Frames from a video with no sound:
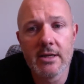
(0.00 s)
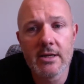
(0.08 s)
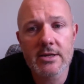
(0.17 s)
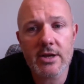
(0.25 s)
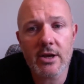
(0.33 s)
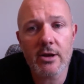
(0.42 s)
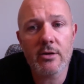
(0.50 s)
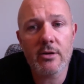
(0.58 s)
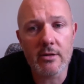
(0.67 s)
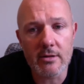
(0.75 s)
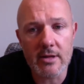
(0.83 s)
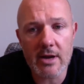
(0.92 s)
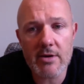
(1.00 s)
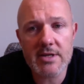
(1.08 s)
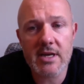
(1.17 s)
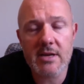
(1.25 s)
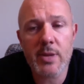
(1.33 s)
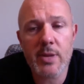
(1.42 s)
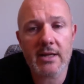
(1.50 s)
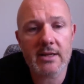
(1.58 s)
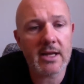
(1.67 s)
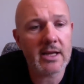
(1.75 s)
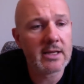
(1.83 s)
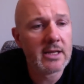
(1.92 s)
So there is an impact
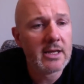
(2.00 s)
there.